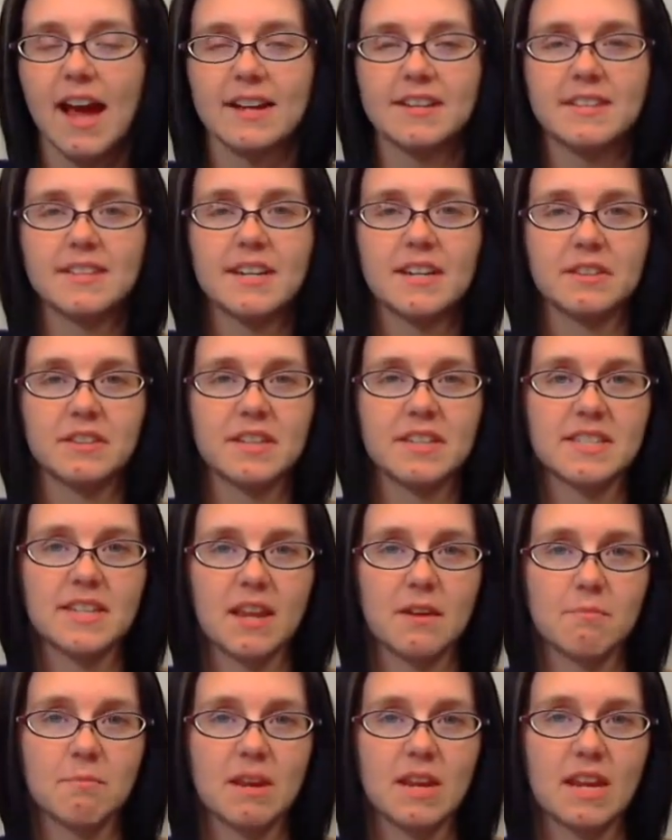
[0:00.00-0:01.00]
accidentally
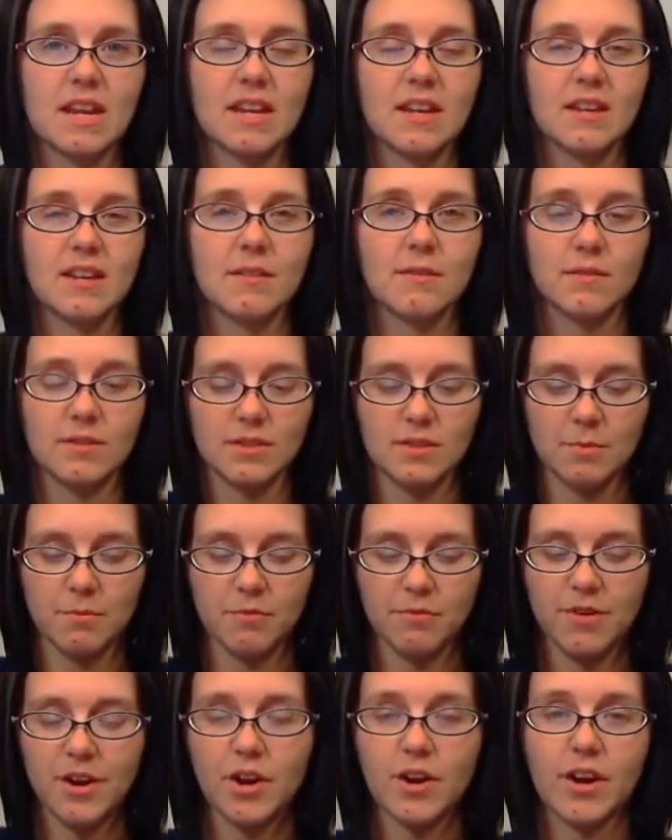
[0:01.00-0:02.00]
sent me
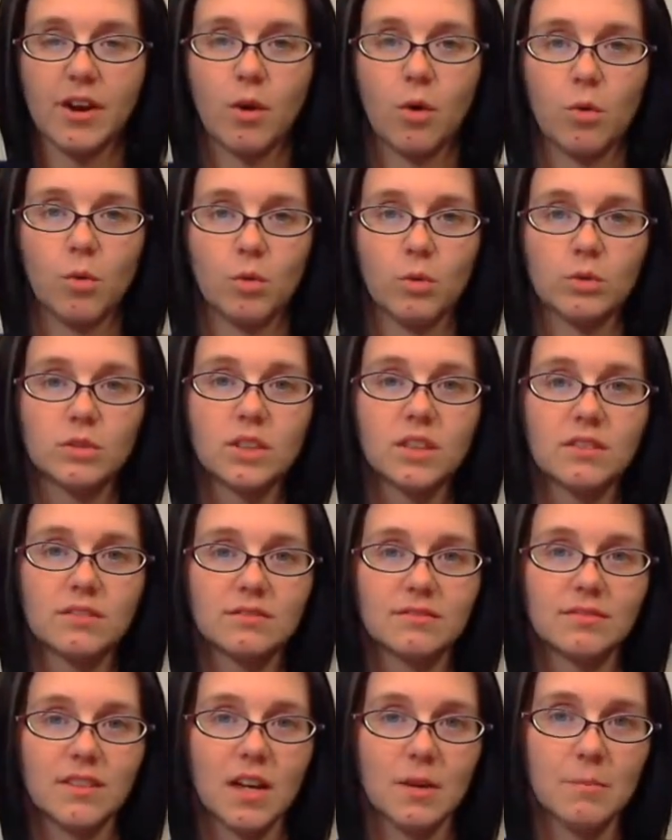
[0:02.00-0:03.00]
some very old
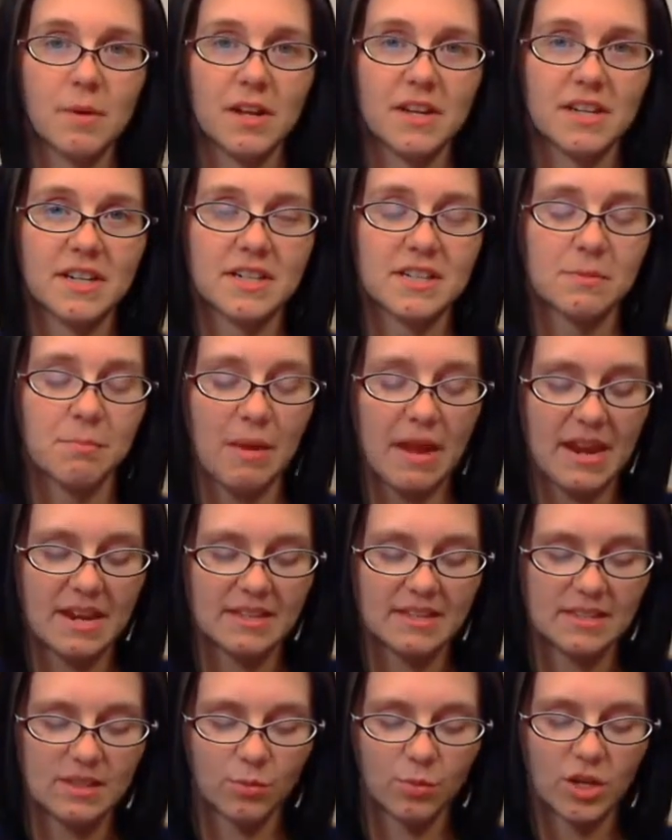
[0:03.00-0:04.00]
Abundance
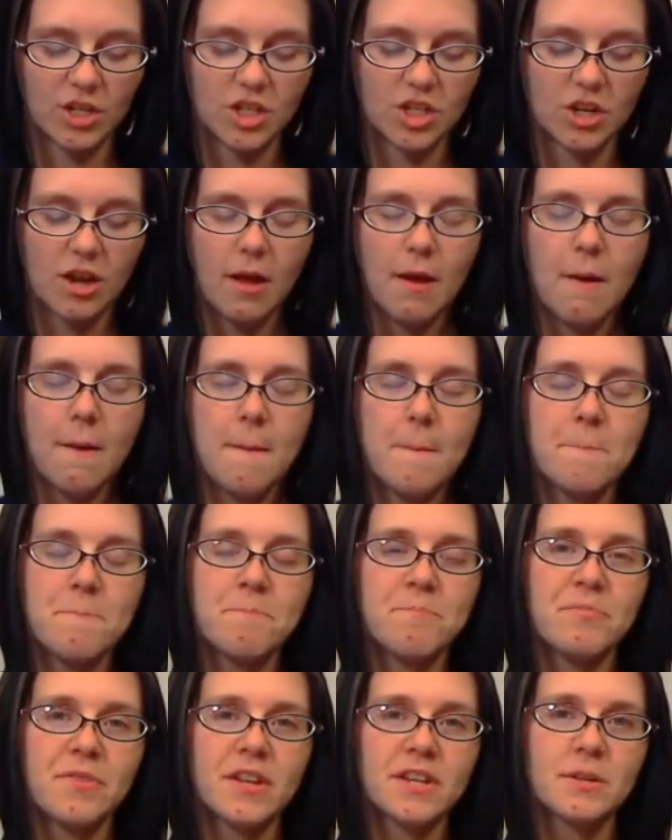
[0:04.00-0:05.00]
base, which,
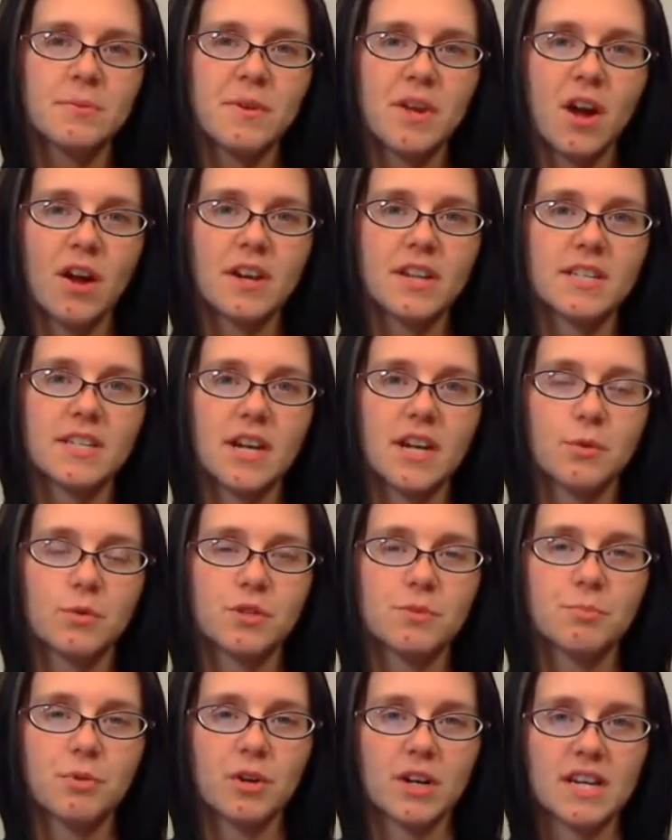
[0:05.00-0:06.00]
to be honest, I
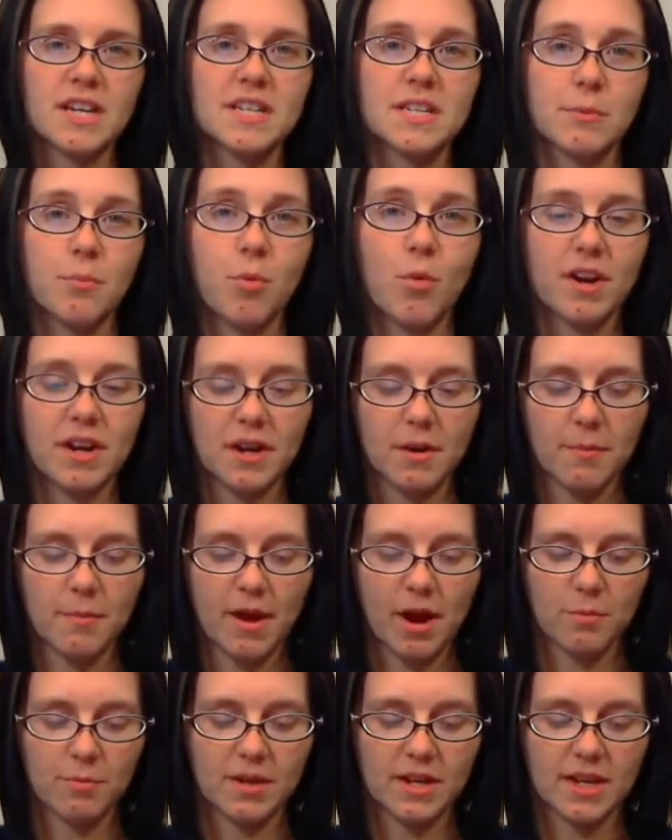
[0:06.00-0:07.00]
was pretty disappointed
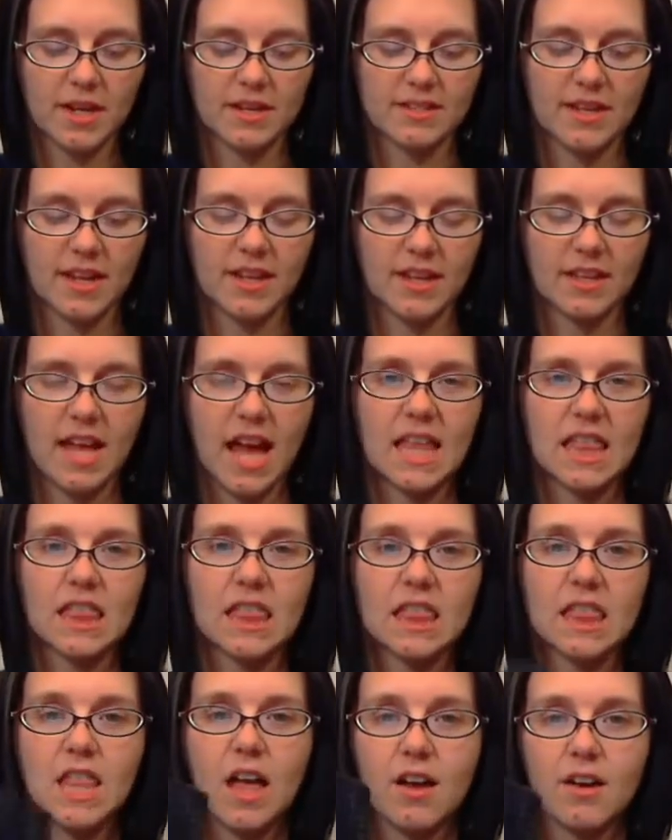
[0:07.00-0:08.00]
about because I
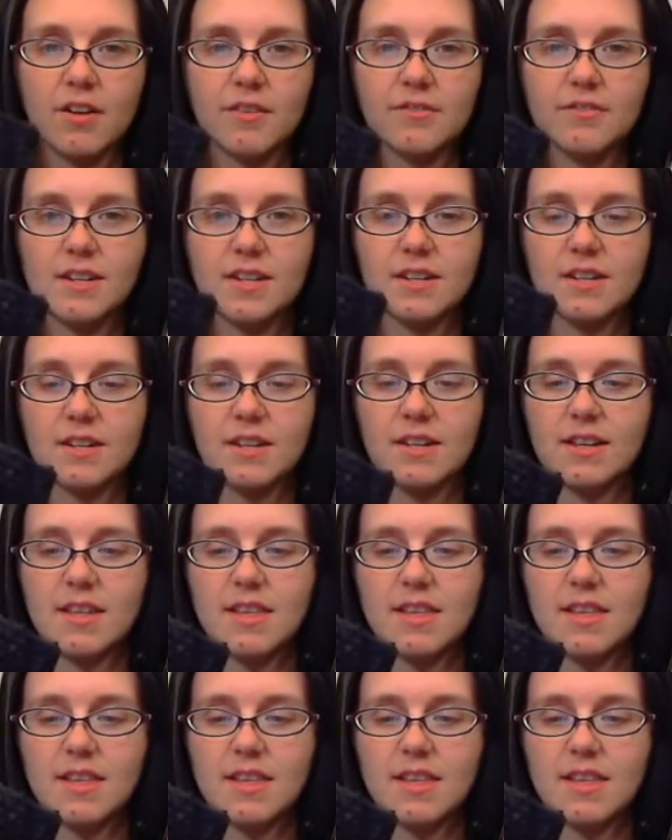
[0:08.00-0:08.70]
loved